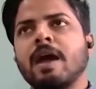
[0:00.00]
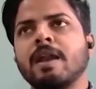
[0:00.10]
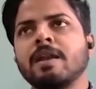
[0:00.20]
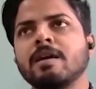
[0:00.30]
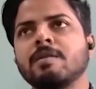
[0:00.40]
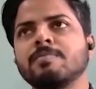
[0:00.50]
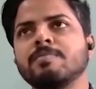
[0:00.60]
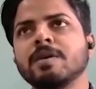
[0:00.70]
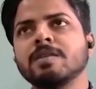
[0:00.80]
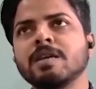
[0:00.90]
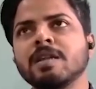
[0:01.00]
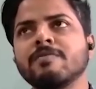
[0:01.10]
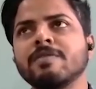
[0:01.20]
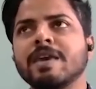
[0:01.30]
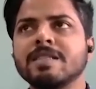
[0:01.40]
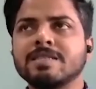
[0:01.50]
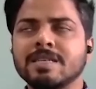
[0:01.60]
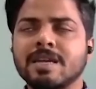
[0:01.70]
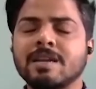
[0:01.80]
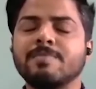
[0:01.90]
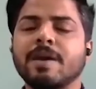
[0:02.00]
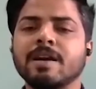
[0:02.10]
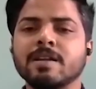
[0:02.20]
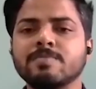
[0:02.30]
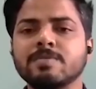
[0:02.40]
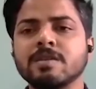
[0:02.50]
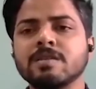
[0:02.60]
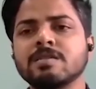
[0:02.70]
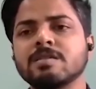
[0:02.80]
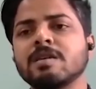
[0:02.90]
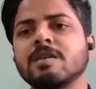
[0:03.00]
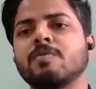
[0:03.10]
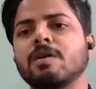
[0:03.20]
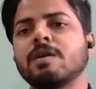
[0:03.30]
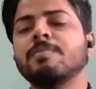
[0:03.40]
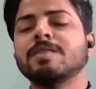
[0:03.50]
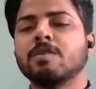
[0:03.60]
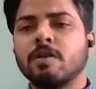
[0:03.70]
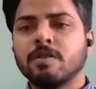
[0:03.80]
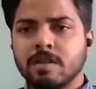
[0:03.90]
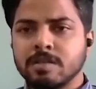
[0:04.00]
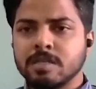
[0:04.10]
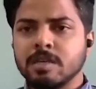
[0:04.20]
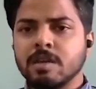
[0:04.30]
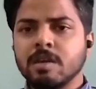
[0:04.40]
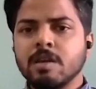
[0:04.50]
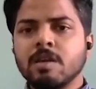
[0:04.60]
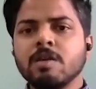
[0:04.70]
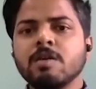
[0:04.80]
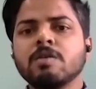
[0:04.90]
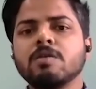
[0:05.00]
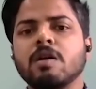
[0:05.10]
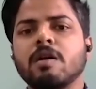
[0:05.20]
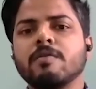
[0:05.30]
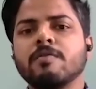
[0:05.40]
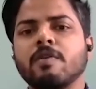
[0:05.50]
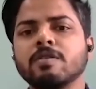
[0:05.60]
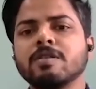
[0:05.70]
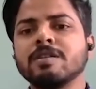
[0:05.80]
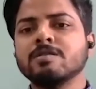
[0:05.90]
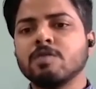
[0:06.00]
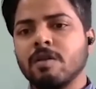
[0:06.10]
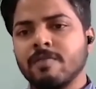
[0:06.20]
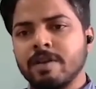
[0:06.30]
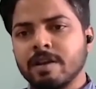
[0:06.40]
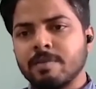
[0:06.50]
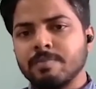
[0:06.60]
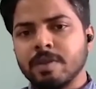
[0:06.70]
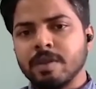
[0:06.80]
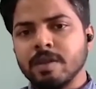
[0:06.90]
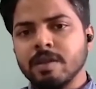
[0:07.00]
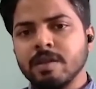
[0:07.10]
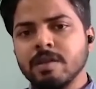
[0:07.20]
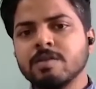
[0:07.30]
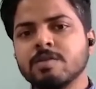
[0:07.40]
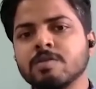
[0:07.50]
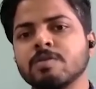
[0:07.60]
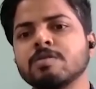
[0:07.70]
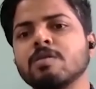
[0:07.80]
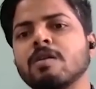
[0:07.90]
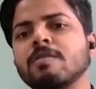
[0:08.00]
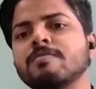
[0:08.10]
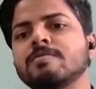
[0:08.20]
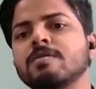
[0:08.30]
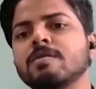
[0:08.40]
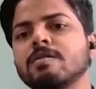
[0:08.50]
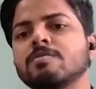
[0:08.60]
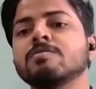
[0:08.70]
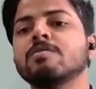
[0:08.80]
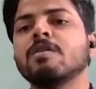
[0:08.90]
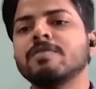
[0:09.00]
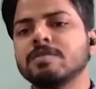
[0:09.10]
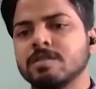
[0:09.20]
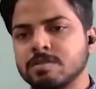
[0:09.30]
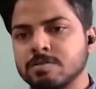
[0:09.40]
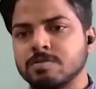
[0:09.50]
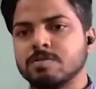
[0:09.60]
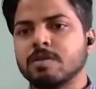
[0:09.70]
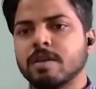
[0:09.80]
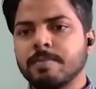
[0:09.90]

and basically we can say that bankruptcy is a methodology for the insolvent company to resolve its issues.